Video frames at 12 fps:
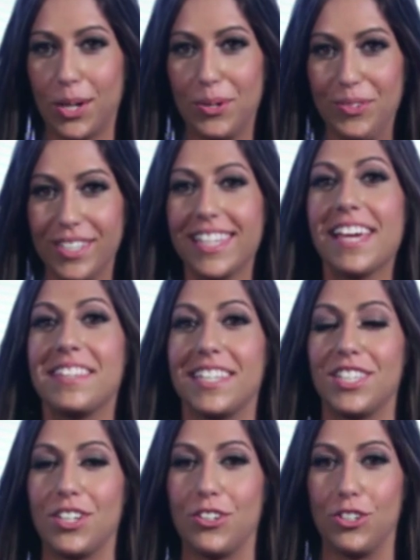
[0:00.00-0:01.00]
Jones, and
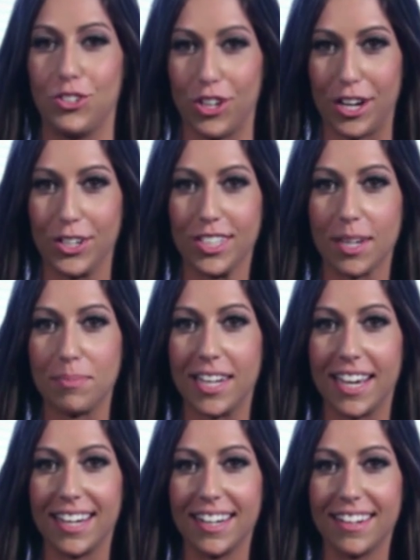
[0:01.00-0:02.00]
this year's Strikers
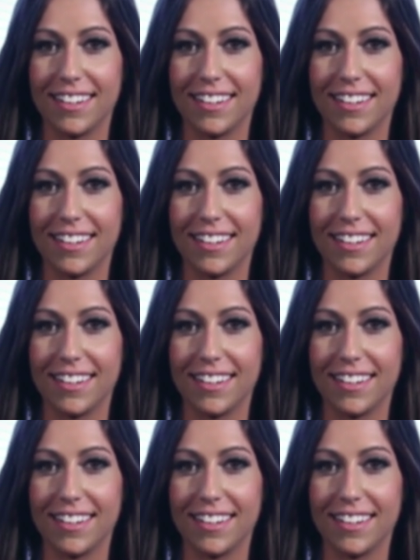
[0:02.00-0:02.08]
Update.